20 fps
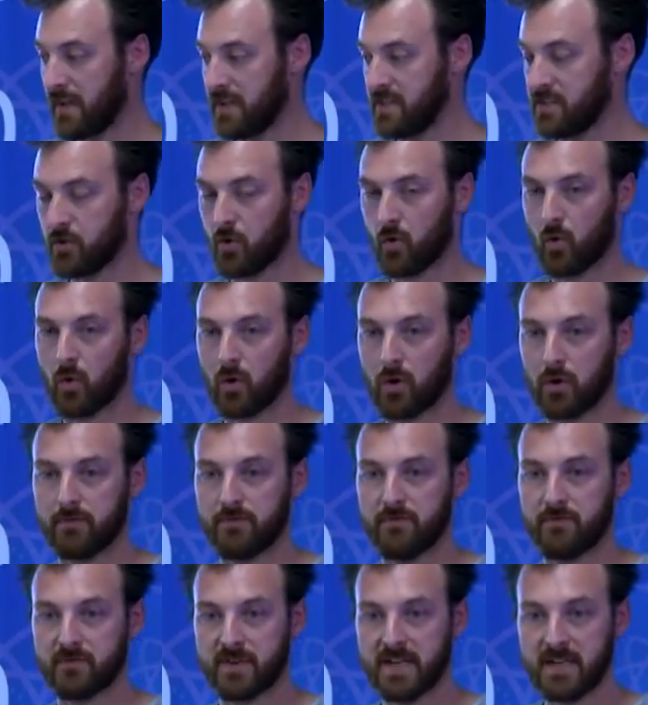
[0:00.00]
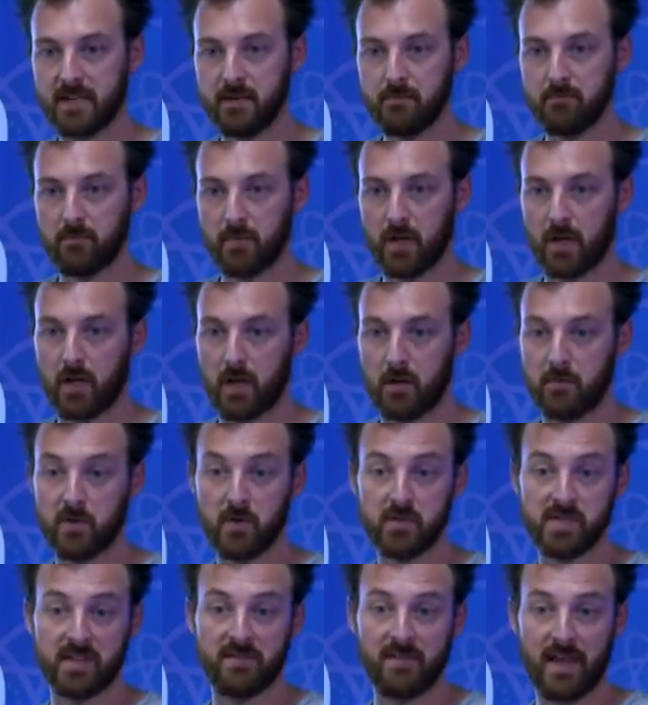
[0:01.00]
a score of 3,
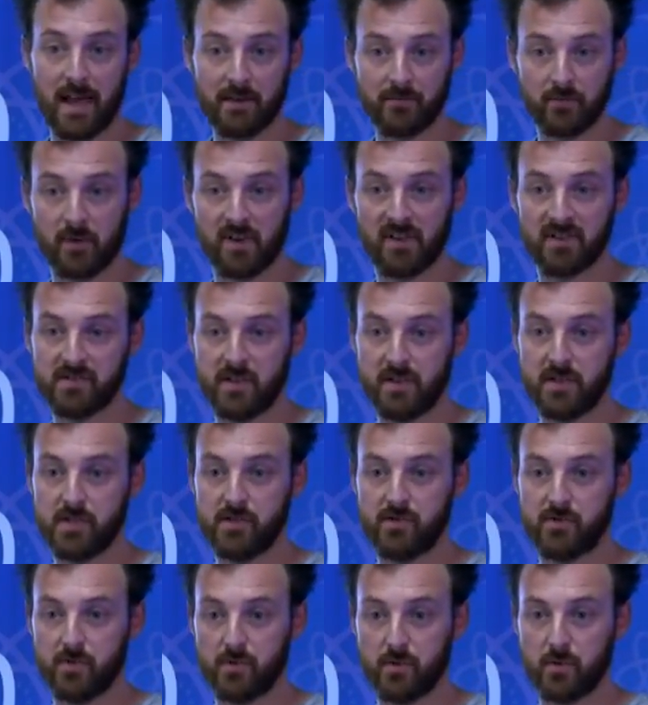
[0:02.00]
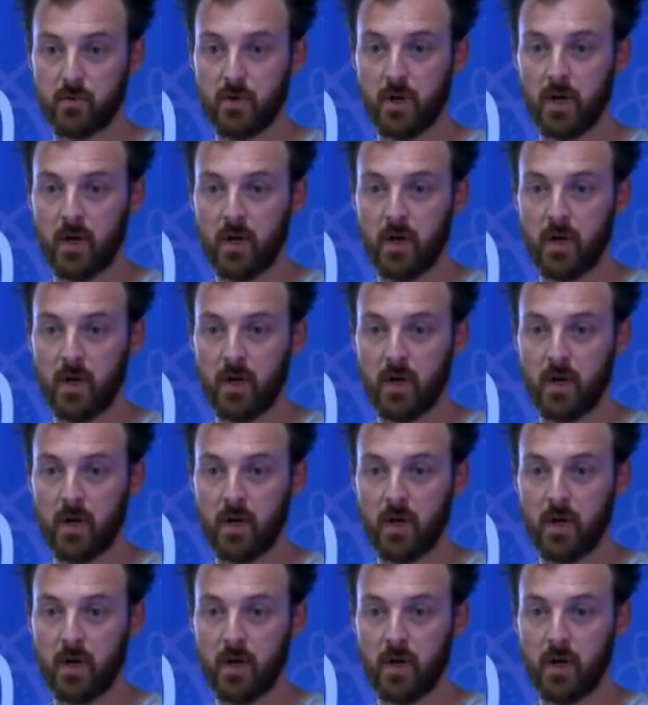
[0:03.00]
using that, for instance, to